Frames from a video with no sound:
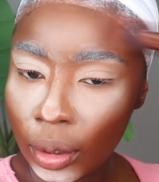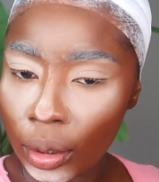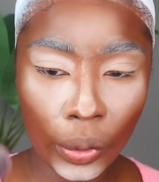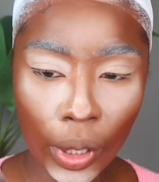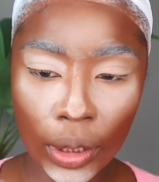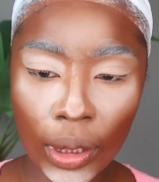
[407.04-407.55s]

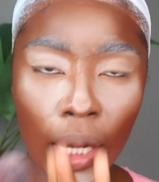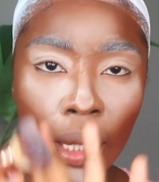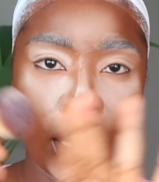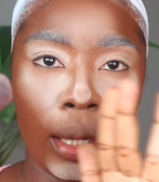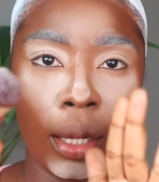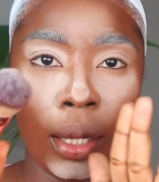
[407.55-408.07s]
brush
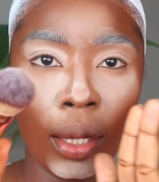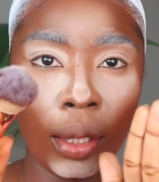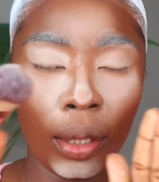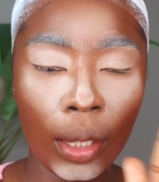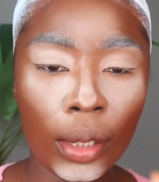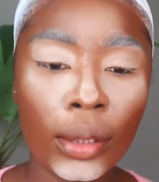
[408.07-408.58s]
like
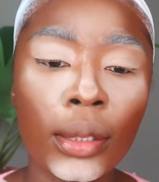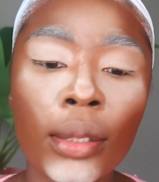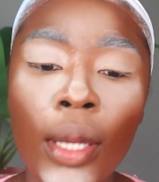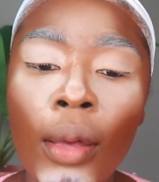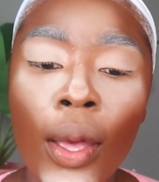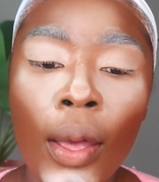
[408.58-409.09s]
this
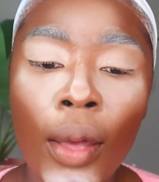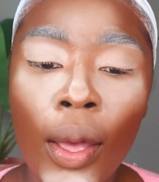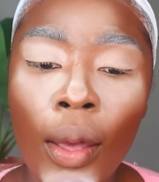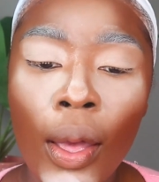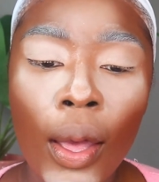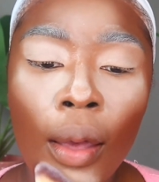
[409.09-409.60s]

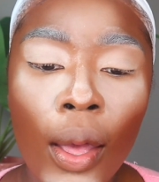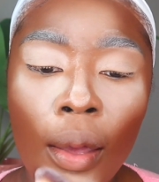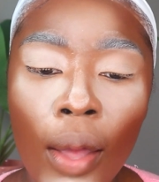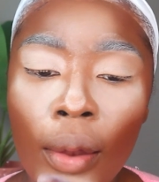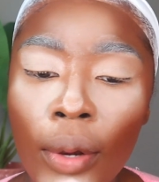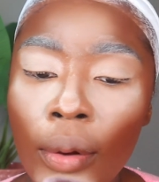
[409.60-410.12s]

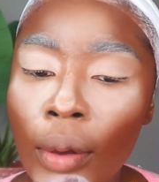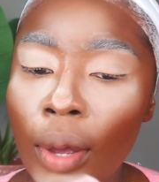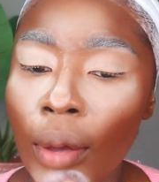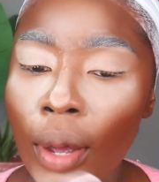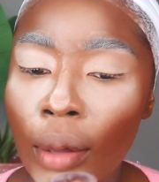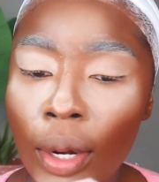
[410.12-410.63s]
and
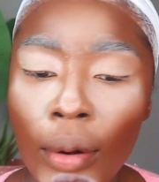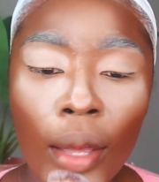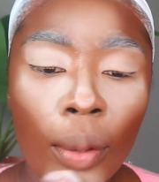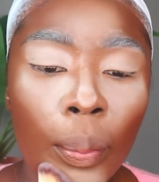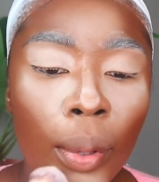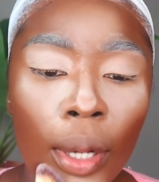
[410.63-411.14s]
kind of
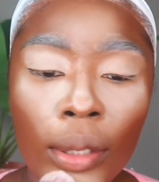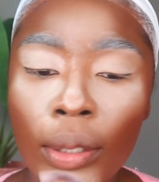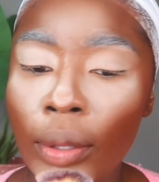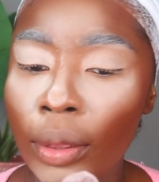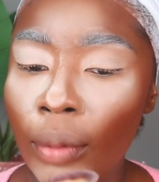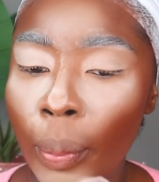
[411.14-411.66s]
like blend
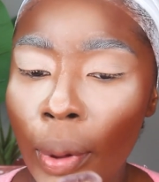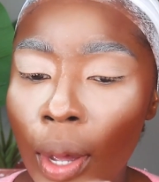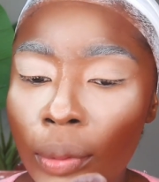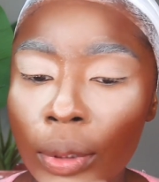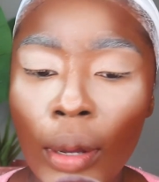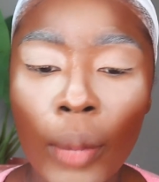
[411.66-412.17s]
in the
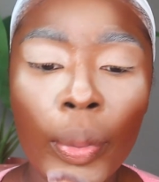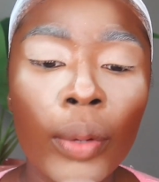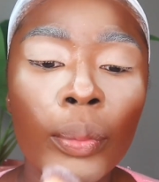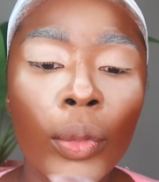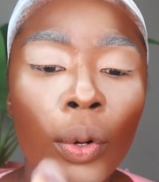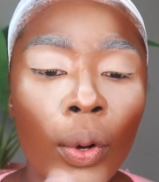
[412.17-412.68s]
powder a bit
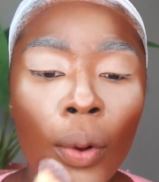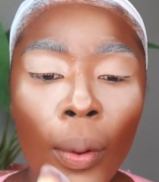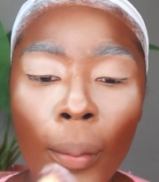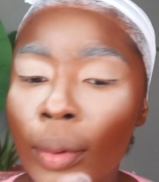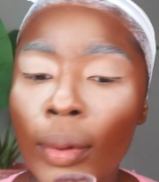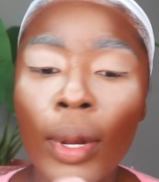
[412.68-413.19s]
more.
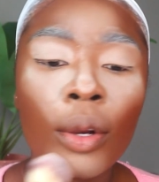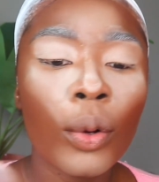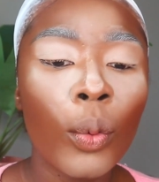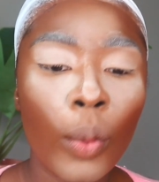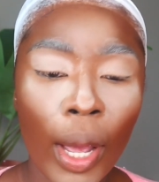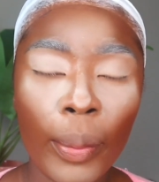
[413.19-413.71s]
I
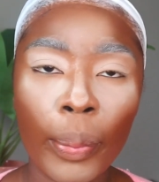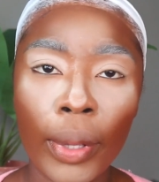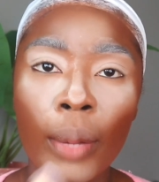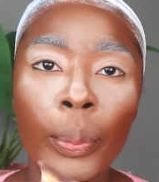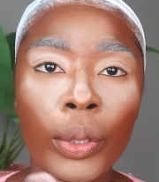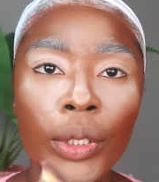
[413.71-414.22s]
don't wipe it,
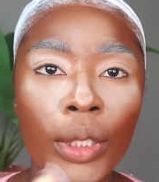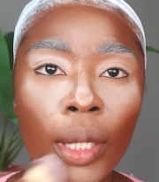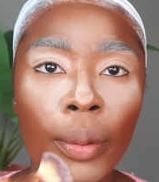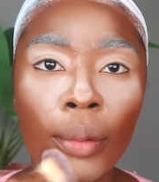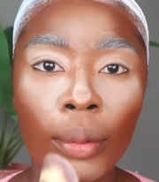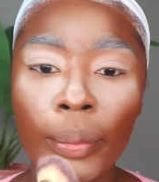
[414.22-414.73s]
I push it
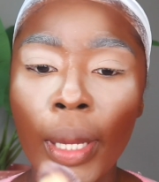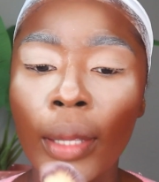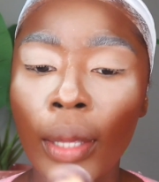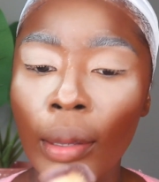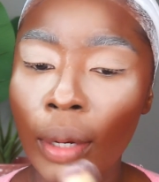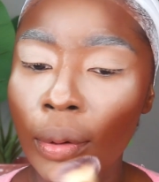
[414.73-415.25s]

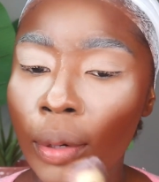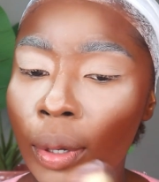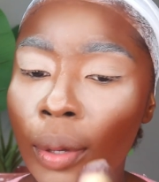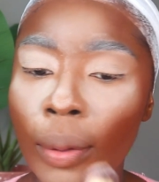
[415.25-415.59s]
back in.